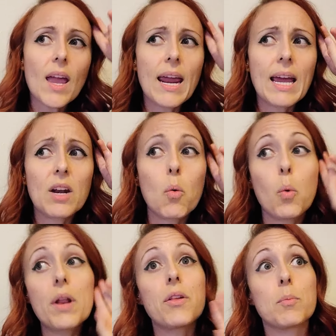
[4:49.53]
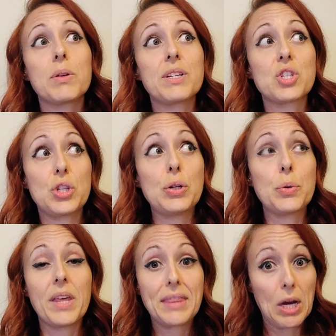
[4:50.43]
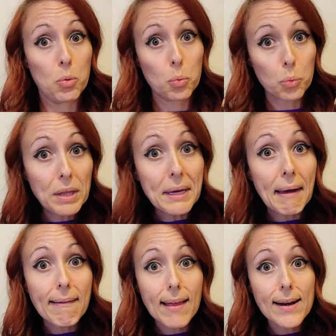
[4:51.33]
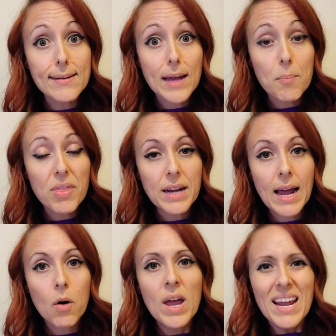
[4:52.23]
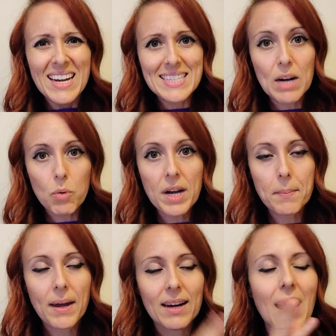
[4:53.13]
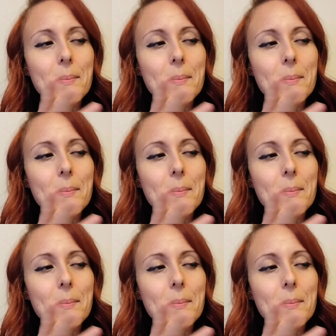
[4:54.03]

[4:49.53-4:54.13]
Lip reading: And one other place, too, that they really got a lot of depth now is at running back.